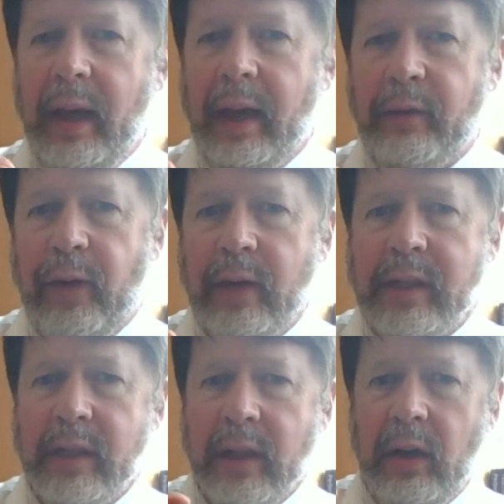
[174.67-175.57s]
As far as
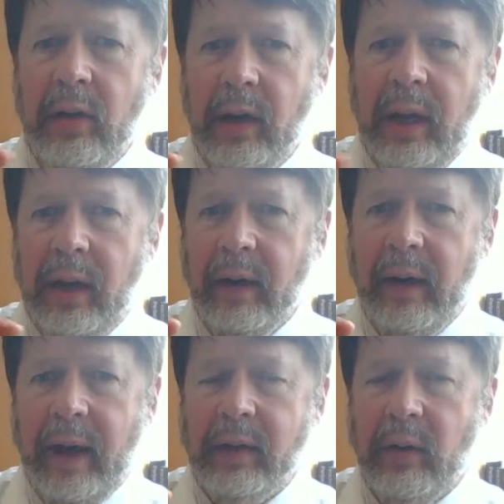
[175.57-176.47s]
this little hook
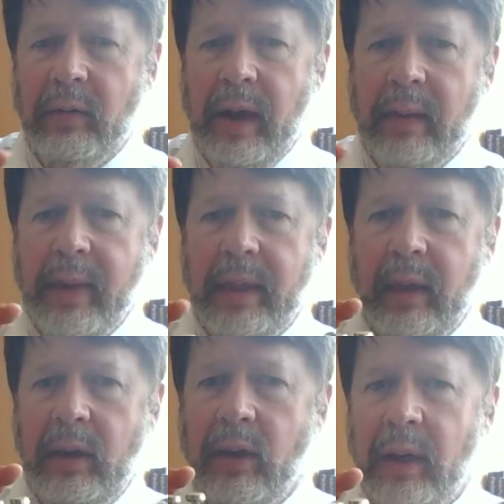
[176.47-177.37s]
here, I don't recommend
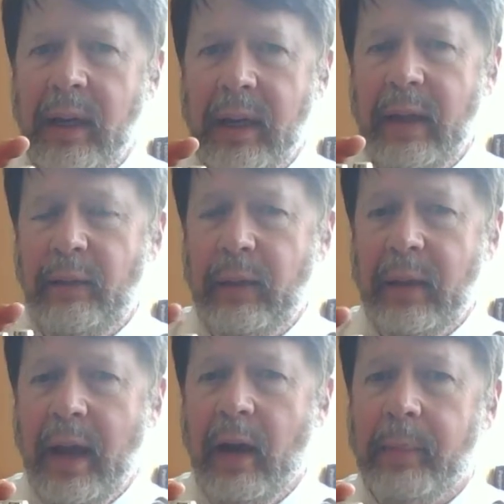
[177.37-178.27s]
that you hook it if you
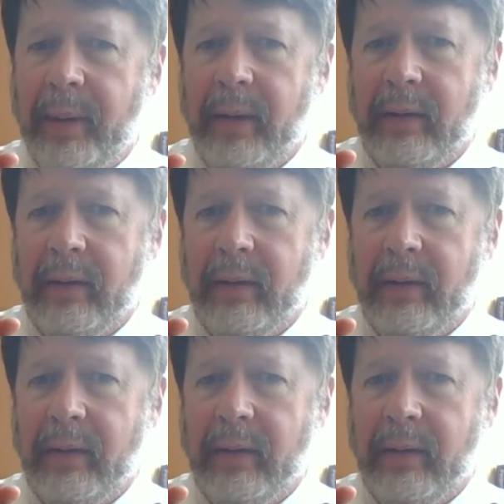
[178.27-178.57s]
can help it.